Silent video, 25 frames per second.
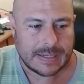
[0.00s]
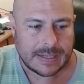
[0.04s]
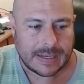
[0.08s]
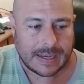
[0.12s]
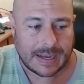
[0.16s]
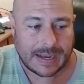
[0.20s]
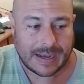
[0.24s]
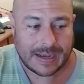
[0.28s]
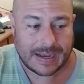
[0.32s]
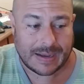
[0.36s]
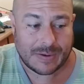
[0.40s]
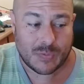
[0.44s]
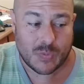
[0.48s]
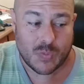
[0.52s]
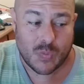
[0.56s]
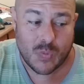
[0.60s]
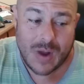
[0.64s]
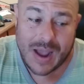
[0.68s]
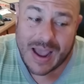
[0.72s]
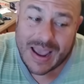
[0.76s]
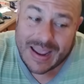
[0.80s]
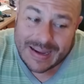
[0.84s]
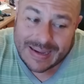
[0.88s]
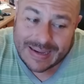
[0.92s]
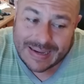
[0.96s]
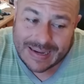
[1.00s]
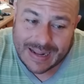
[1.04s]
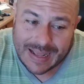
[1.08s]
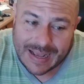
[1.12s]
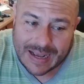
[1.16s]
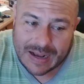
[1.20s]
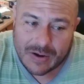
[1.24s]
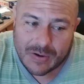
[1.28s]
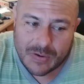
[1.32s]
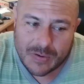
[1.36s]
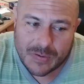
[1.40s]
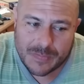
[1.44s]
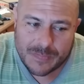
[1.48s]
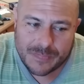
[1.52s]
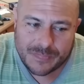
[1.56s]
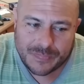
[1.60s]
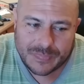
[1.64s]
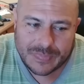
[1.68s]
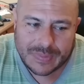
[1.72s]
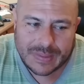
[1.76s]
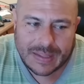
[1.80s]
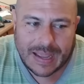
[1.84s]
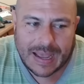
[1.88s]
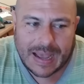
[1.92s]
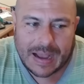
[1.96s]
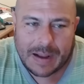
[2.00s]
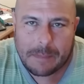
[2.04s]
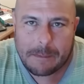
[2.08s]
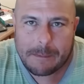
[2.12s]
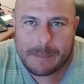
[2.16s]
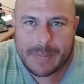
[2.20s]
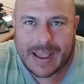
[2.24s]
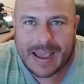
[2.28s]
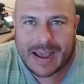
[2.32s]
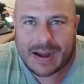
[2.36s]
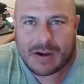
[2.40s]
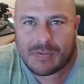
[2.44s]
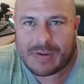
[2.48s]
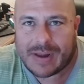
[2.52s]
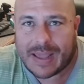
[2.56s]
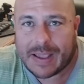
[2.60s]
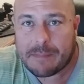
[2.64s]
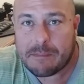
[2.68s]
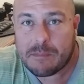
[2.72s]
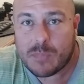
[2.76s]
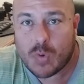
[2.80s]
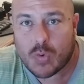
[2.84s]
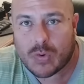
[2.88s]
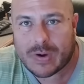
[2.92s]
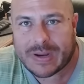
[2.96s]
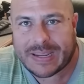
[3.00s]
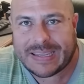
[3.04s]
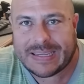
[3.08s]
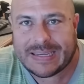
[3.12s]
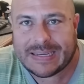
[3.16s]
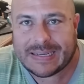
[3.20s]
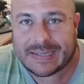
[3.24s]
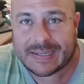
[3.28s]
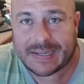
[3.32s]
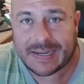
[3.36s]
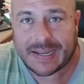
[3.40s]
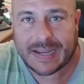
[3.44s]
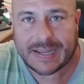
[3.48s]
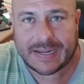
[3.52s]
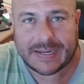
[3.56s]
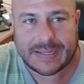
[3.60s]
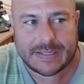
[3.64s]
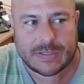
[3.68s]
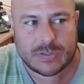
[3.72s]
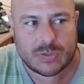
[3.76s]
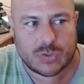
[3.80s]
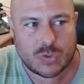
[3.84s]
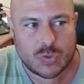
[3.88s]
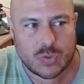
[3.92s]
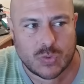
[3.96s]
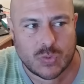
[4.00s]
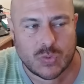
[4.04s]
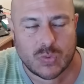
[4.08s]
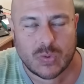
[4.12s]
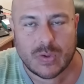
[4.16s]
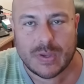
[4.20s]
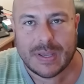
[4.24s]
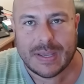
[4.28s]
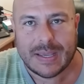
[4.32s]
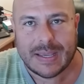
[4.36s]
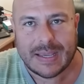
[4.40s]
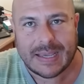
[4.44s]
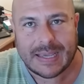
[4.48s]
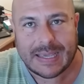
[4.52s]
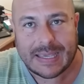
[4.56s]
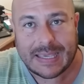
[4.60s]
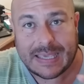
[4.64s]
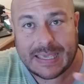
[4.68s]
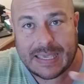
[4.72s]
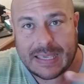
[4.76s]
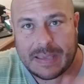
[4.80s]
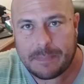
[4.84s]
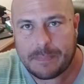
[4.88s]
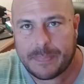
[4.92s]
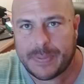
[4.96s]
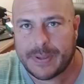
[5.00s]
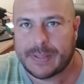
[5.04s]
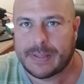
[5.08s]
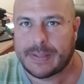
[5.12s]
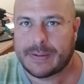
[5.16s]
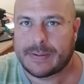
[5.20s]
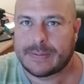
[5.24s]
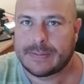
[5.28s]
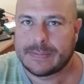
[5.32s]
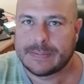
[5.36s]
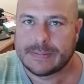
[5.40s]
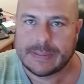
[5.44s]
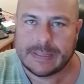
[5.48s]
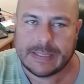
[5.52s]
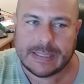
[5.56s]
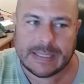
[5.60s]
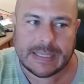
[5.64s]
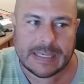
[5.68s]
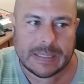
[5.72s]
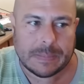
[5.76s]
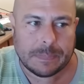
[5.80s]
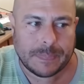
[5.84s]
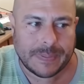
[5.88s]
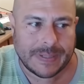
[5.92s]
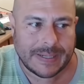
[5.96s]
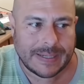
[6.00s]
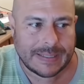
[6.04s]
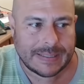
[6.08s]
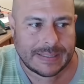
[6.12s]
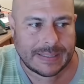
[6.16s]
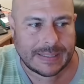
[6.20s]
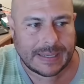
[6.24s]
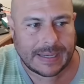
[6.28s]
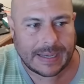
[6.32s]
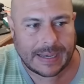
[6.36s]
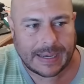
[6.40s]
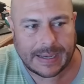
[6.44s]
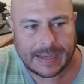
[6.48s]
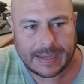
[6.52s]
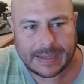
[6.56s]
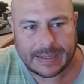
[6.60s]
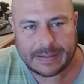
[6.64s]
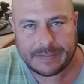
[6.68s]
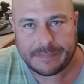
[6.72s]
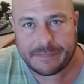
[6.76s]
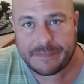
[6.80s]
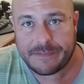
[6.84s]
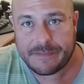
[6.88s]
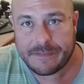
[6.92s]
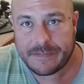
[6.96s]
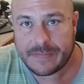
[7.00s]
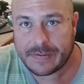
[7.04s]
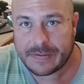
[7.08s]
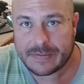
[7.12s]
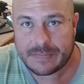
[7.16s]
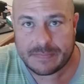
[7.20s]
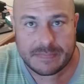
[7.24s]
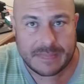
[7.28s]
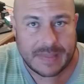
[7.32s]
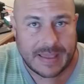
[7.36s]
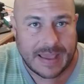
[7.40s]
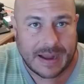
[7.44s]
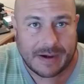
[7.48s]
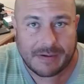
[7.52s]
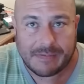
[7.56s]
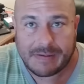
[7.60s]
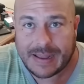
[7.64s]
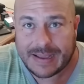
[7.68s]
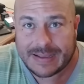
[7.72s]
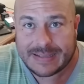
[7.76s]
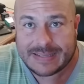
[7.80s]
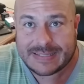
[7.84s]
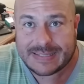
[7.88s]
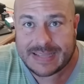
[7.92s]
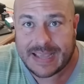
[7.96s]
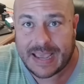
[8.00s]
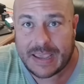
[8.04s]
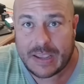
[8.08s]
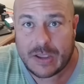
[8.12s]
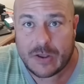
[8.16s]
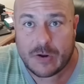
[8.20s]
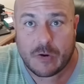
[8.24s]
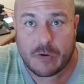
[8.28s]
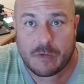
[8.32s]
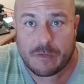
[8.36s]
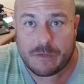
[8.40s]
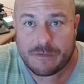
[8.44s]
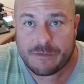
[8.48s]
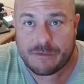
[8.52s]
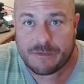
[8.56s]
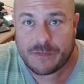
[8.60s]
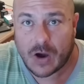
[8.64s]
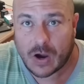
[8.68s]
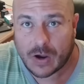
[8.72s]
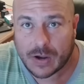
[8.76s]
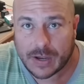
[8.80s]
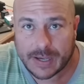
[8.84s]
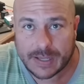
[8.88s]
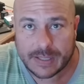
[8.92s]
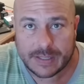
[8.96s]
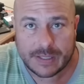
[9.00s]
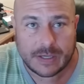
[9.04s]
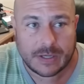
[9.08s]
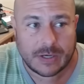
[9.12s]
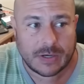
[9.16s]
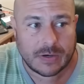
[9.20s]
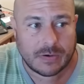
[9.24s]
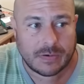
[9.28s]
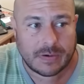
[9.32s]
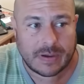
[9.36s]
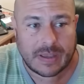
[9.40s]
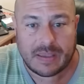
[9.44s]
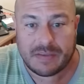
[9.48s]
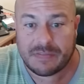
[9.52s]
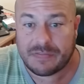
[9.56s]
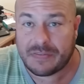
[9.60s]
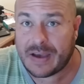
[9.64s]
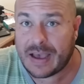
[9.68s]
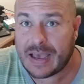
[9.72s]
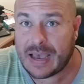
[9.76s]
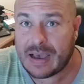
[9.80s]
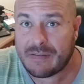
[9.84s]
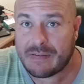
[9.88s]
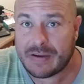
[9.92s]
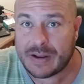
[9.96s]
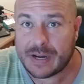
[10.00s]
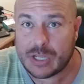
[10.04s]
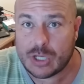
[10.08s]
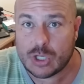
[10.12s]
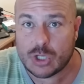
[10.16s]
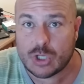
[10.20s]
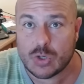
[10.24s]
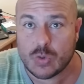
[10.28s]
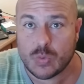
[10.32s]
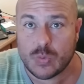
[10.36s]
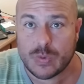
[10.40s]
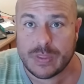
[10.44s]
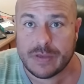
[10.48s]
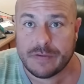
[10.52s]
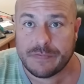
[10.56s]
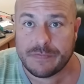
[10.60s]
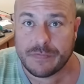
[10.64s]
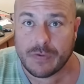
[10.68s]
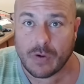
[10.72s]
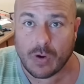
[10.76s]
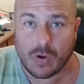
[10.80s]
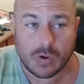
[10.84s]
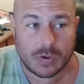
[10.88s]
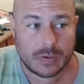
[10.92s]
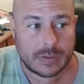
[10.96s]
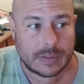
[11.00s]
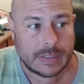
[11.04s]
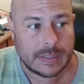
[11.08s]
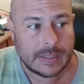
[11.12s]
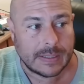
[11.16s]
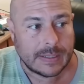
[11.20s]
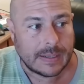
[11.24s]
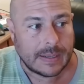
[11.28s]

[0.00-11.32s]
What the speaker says: Right now, I'm kind of like more inclining to keep it though. Keep it and kind of like say, fuck it. If I have an issue with the phone,